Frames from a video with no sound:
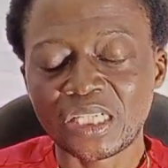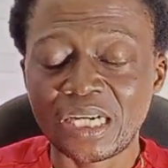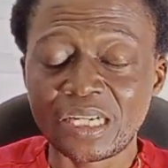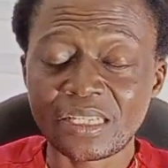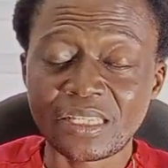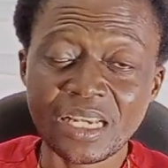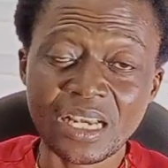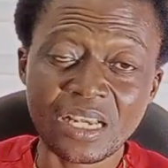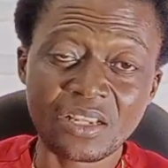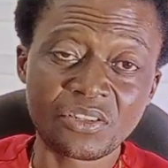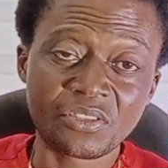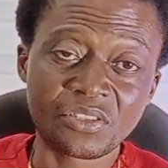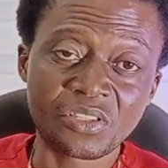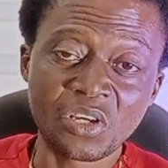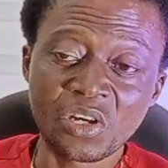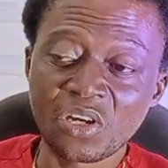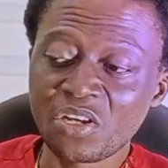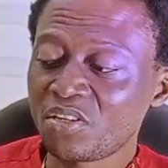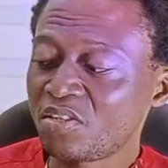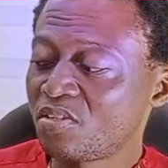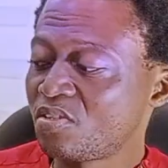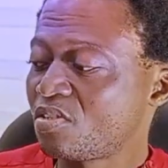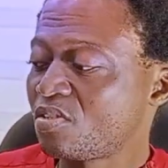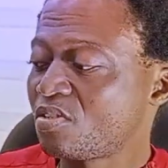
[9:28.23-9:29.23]
I tell you,
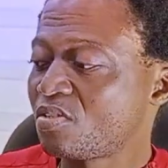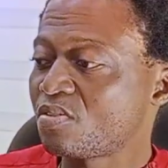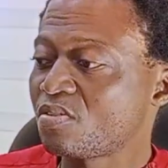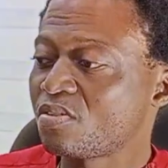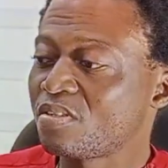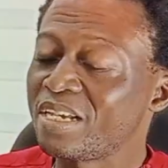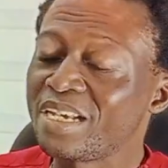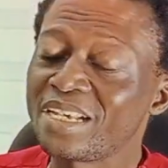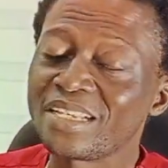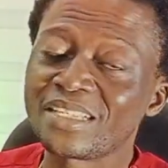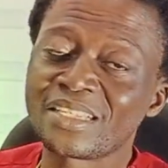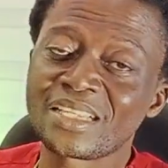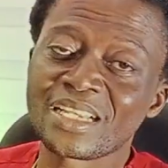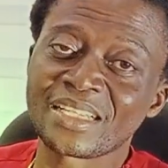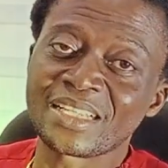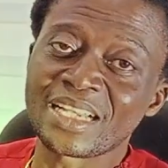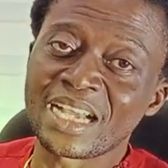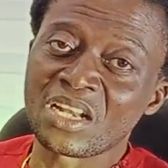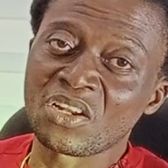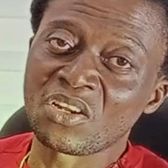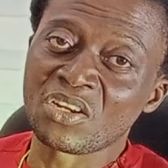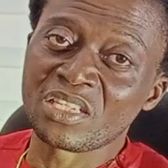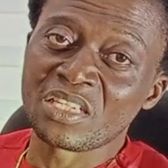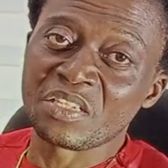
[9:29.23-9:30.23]
those
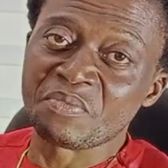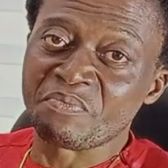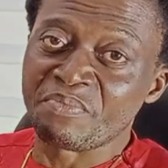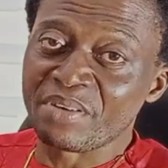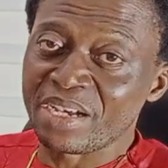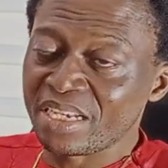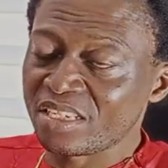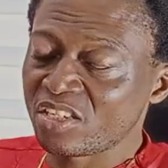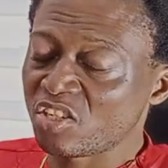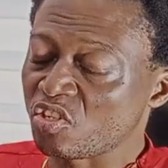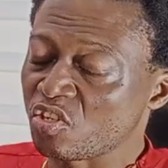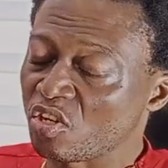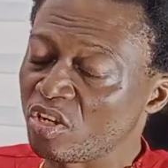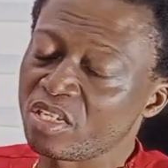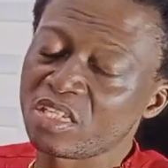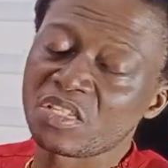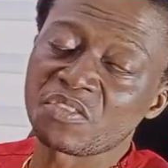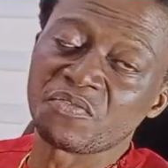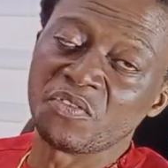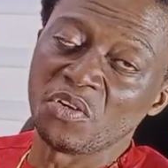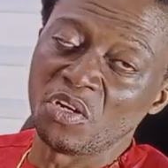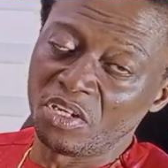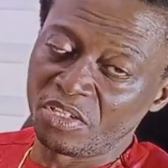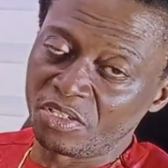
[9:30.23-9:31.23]
estates are not the best
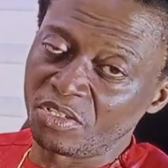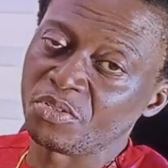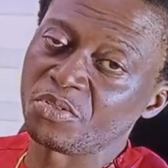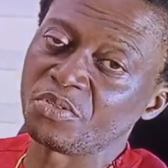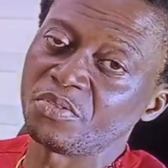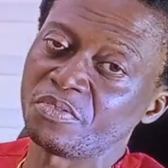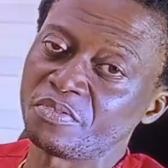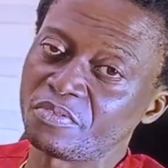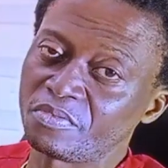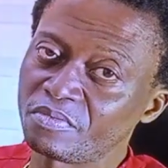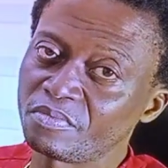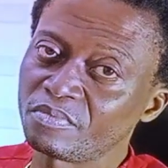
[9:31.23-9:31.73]
choice for you,